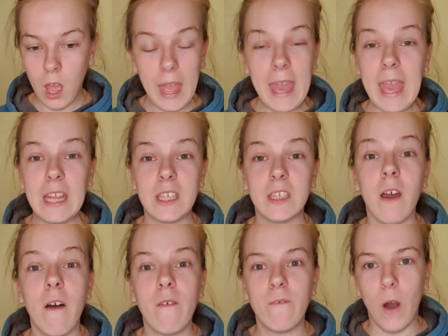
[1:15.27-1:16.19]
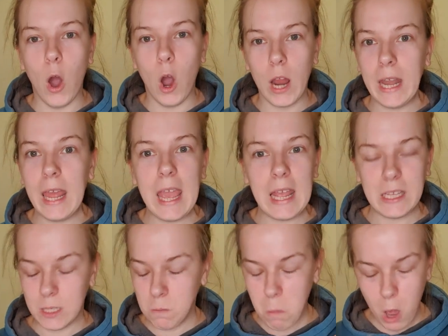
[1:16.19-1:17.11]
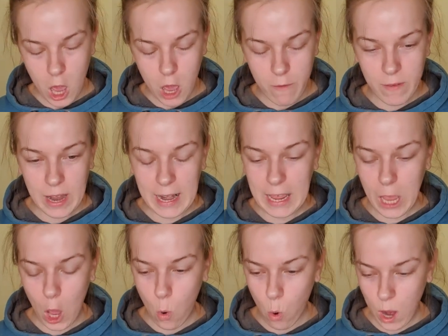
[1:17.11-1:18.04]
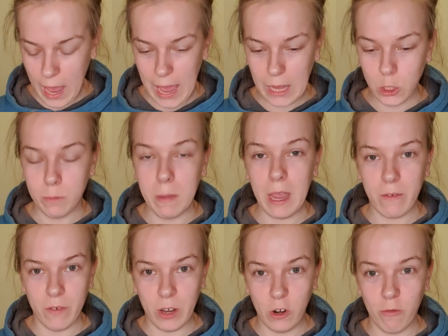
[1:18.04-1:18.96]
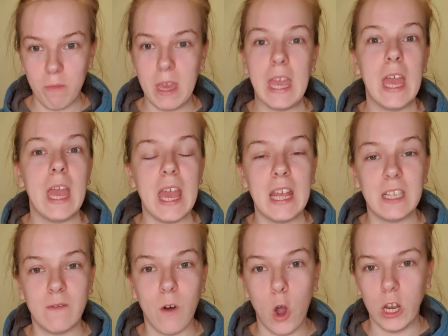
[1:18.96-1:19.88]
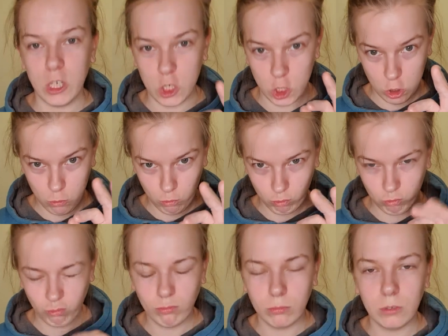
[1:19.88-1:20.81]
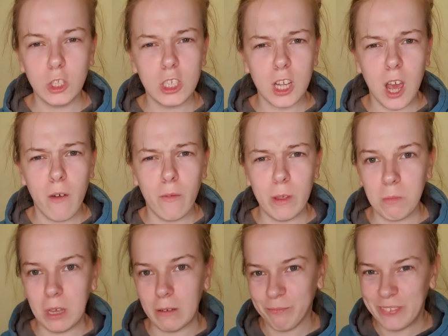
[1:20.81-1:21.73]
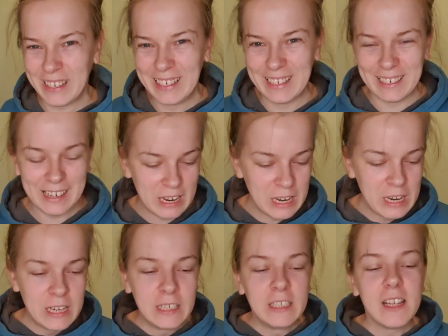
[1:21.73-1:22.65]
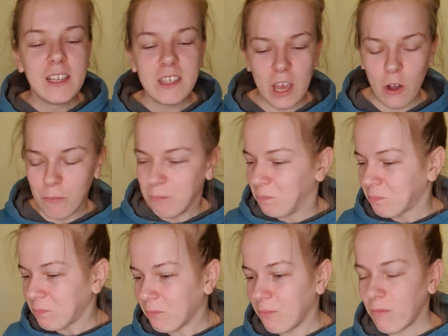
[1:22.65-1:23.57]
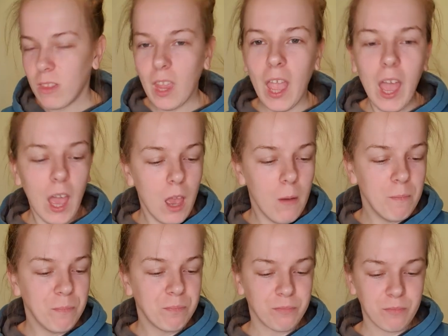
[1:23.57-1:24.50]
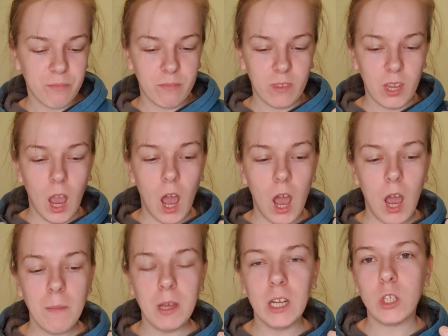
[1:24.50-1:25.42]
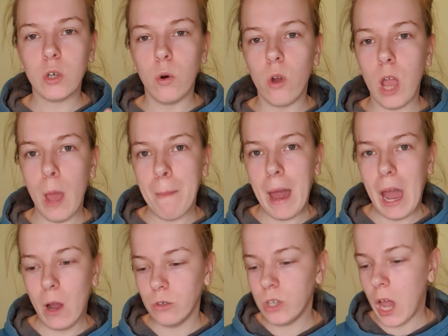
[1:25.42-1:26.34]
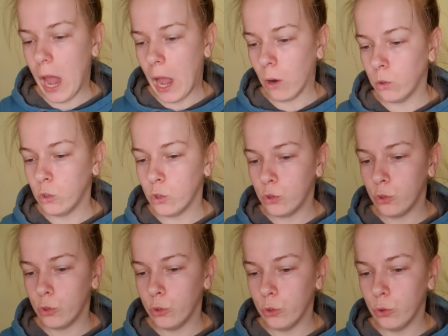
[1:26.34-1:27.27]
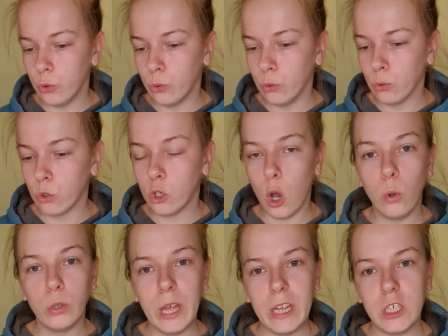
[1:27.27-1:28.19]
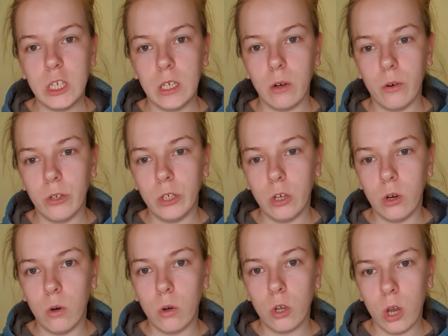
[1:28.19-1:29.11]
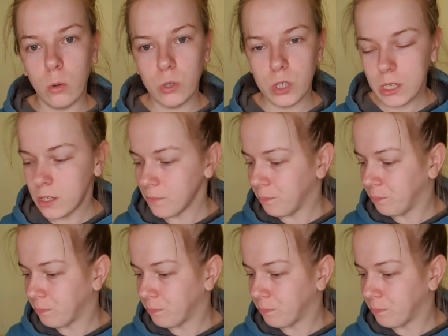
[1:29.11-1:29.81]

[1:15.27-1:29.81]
It's fine. It's perfectly okay to make fun of me. It's fine. Just laugh with me. So, I'm going to talk about how to do gold edging on your coasters